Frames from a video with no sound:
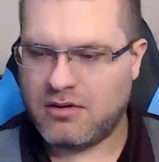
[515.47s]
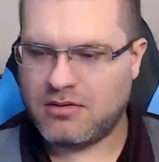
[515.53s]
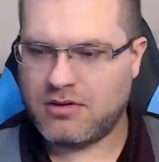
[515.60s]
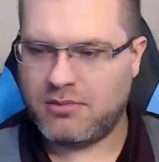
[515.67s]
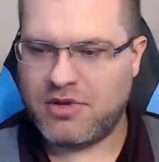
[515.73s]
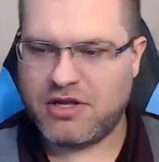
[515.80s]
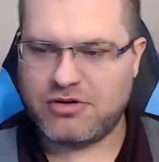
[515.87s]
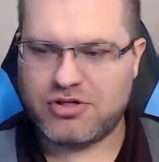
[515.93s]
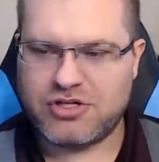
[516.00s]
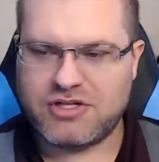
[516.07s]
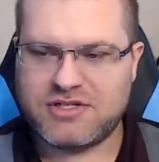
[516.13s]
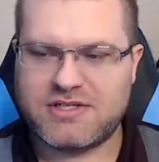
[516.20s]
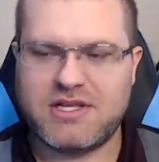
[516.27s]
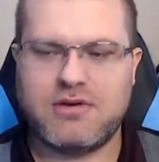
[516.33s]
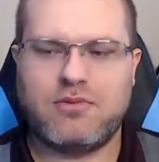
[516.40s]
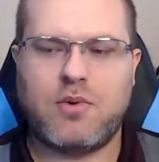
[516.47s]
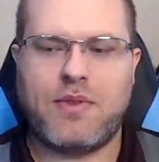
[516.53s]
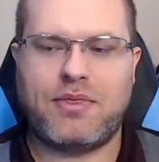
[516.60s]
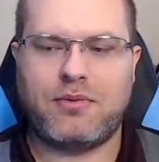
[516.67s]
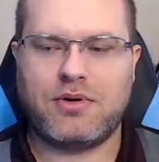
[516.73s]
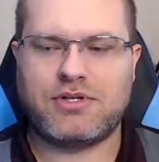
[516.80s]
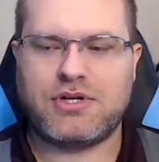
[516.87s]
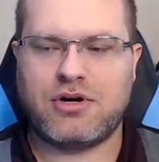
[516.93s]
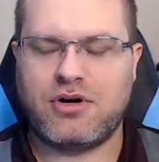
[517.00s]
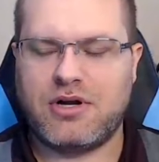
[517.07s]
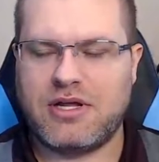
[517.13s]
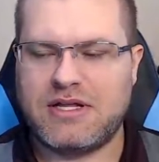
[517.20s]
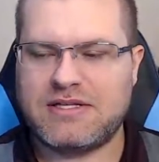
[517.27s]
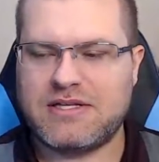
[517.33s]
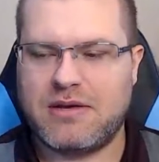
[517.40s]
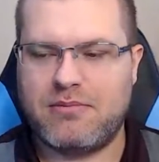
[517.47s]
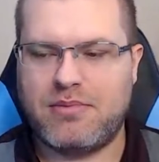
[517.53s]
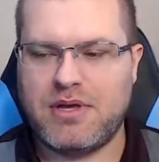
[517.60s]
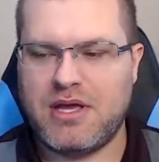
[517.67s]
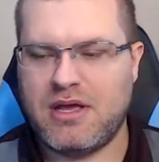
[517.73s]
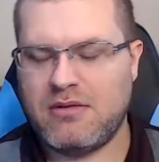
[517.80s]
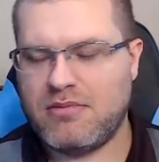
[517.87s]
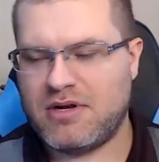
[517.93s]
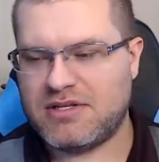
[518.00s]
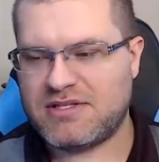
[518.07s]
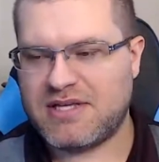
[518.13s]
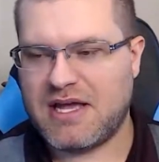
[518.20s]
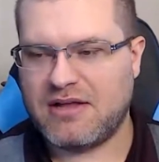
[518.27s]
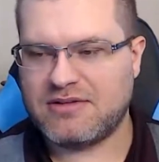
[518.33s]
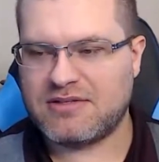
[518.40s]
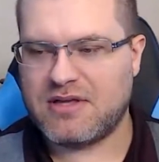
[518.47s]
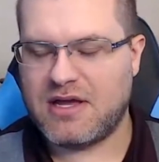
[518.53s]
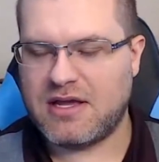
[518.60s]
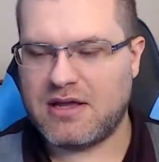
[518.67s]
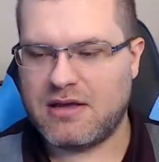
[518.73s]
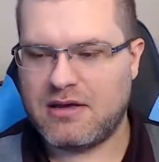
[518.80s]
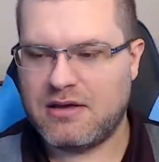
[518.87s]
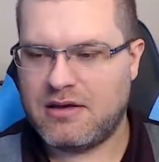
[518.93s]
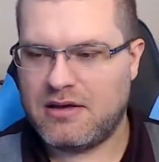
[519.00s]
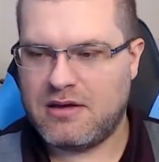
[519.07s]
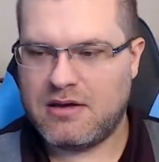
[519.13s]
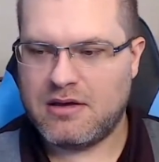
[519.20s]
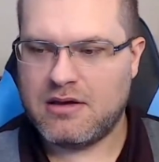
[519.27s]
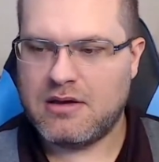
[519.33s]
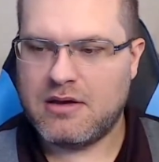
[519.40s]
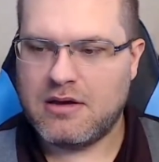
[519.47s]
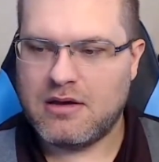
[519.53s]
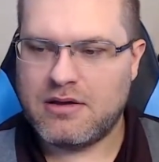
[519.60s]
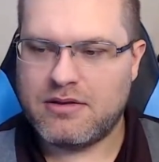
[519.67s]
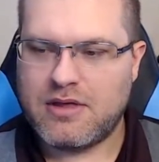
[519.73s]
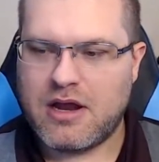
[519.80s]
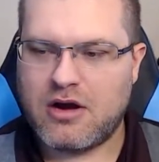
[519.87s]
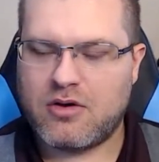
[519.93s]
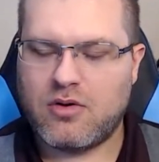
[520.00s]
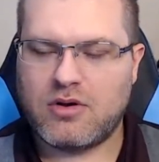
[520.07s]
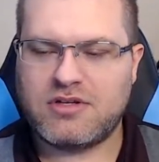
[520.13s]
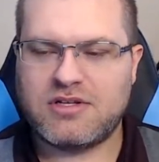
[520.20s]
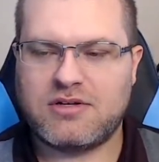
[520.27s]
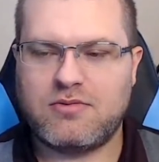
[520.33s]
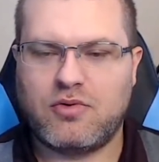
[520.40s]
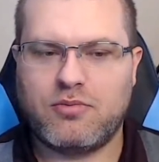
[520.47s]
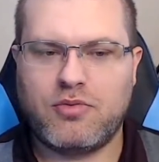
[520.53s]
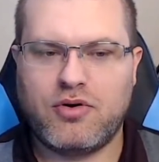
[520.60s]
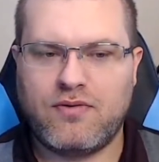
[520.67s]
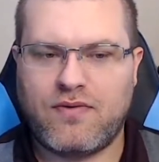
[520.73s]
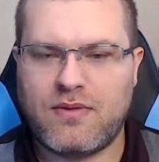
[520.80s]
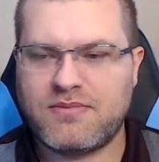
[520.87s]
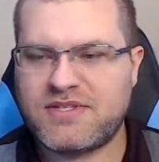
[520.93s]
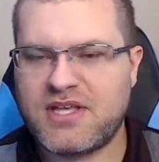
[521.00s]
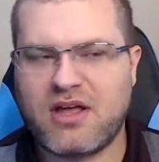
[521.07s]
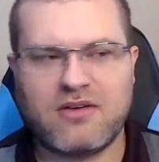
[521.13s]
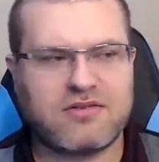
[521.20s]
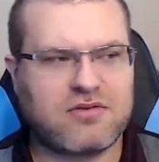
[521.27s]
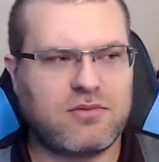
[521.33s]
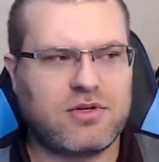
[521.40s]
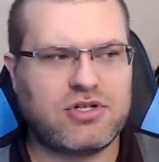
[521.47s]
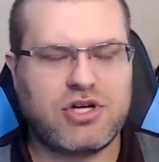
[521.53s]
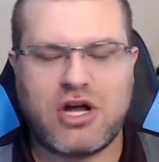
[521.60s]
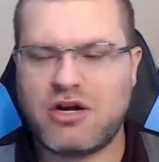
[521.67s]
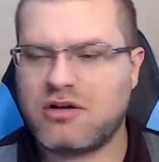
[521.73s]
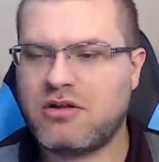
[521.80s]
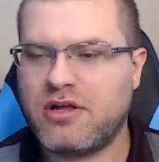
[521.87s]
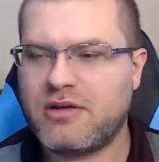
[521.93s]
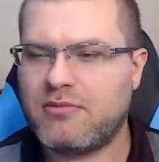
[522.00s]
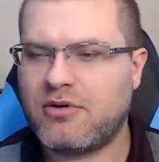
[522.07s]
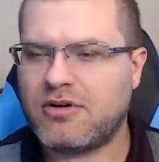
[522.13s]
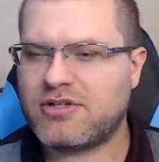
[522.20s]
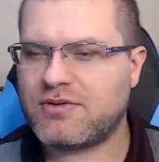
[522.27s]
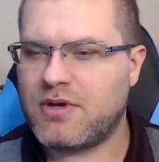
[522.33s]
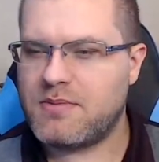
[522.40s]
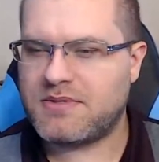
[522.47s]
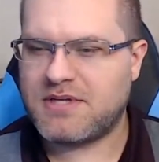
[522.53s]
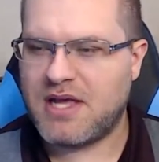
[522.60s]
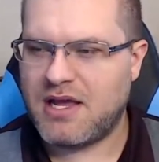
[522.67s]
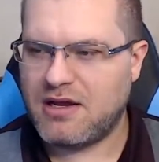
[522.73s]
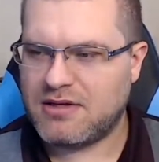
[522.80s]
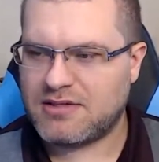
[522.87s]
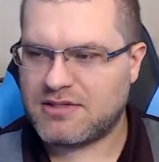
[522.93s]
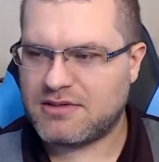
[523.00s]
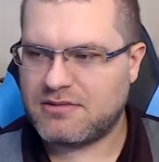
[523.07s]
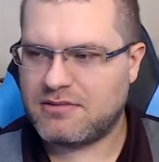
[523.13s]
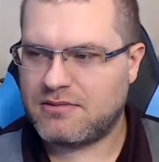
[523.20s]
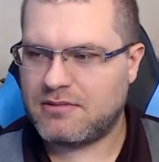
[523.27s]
It'll be interesting to see what the return ends up being, but it sounds like they are going to remove themselves from the John Klingberg sweepstakes.